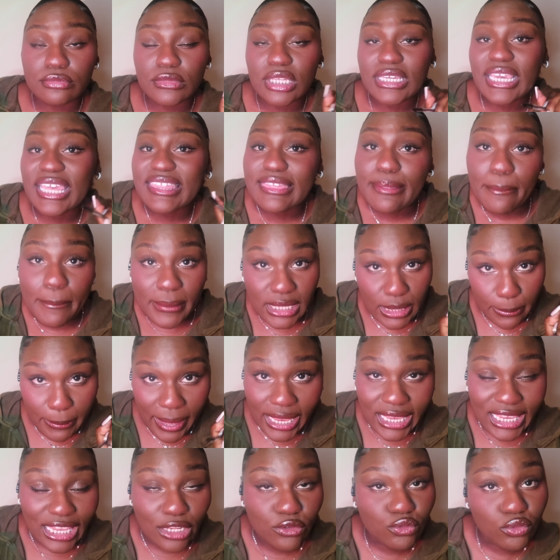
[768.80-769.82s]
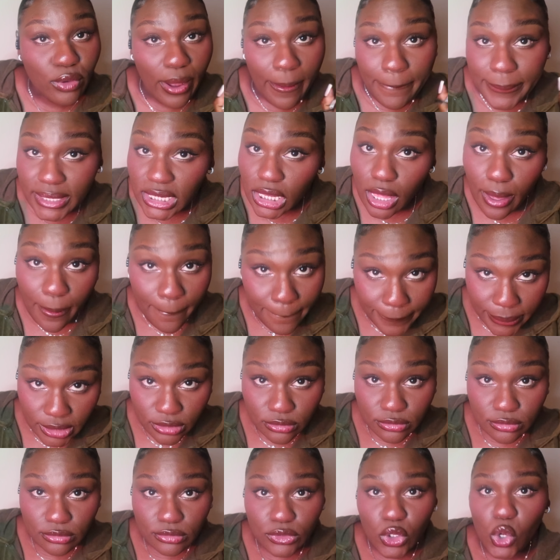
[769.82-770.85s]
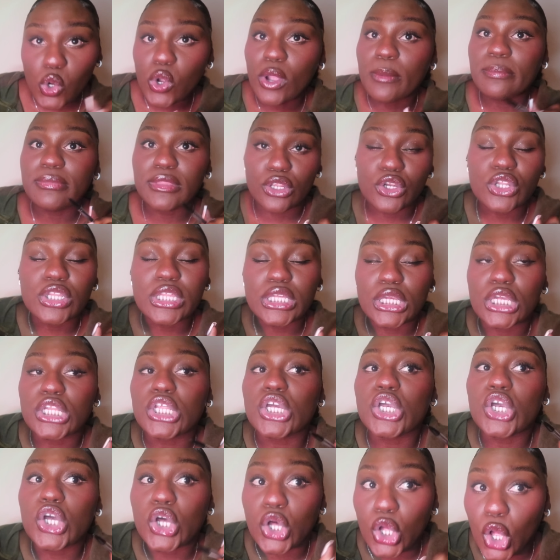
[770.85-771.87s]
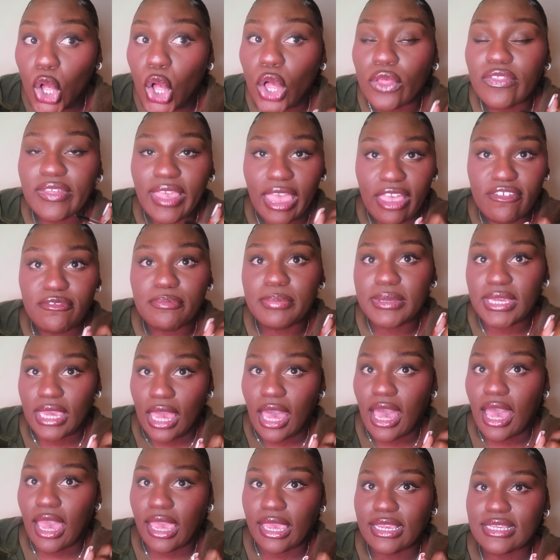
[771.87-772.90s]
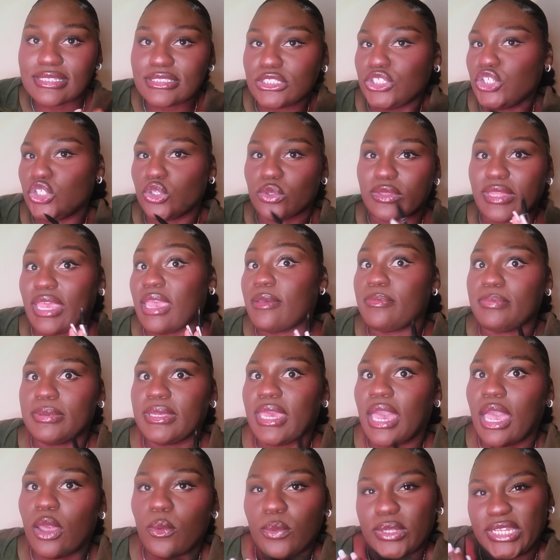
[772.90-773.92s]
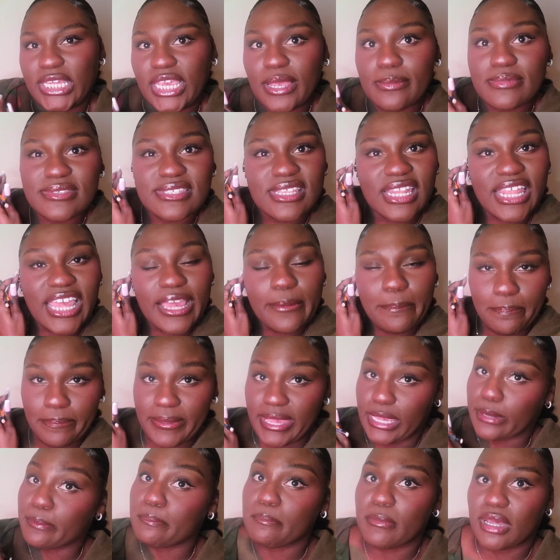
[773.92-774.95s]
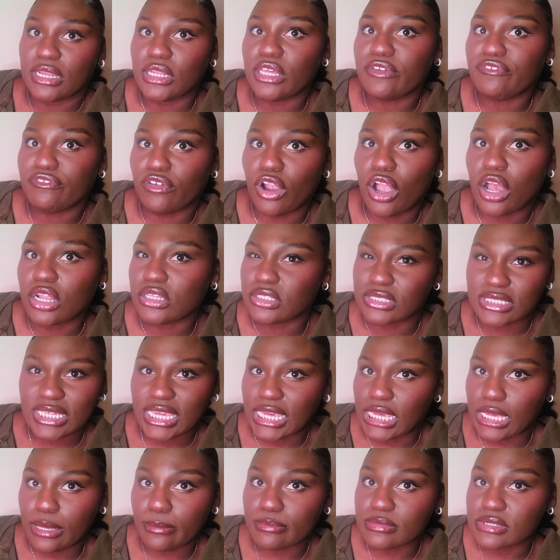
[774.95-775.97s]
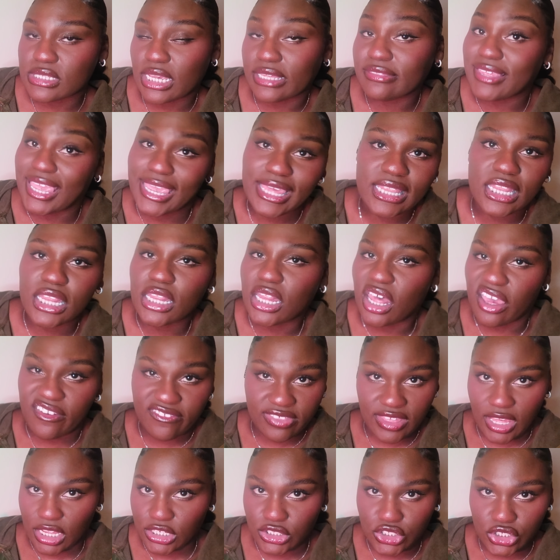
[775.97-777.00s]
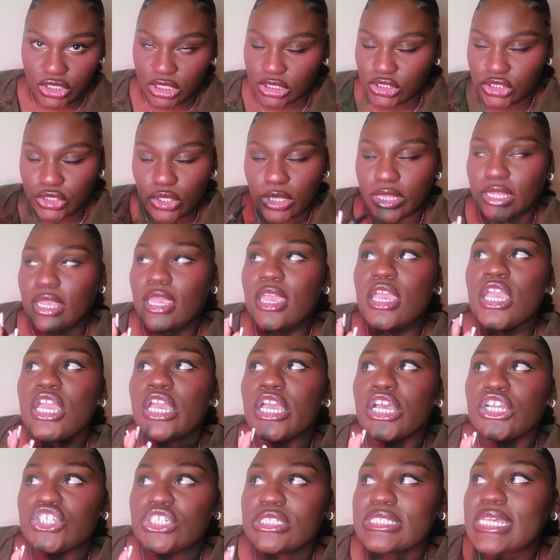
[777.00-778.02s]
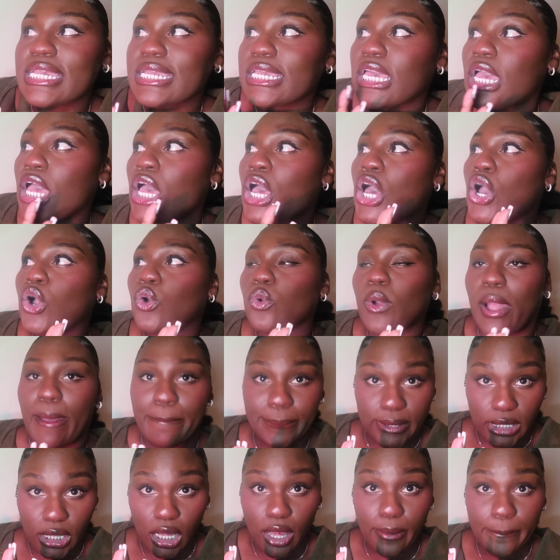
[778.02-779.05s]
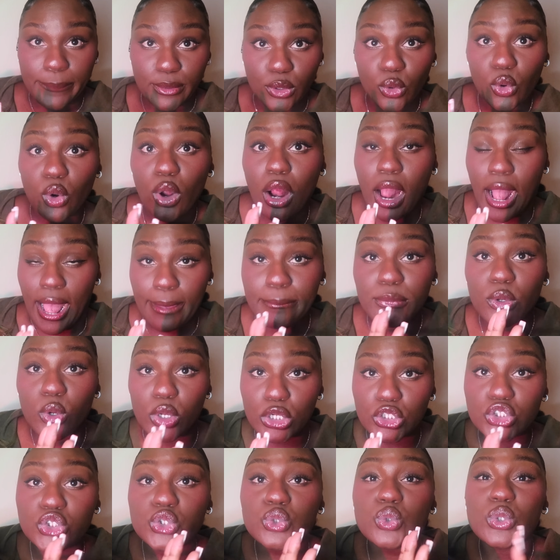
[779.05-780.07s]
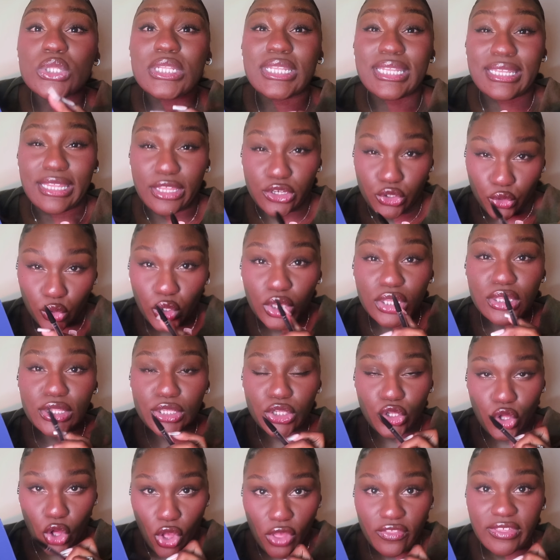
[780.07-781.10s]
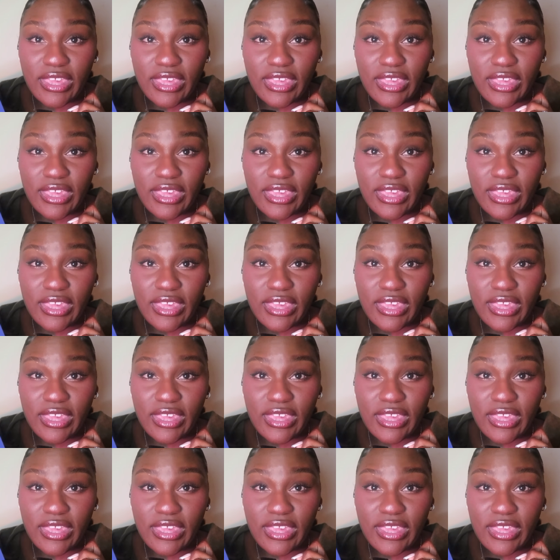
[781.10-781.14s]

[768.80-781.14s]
get the money back and wrap it up, or I'm literally gonna call the FBI. Because you know the FBI, when it comes to like big money fraud schemes, like they love that shit. So she's like, wrap it up or I'm going to literally call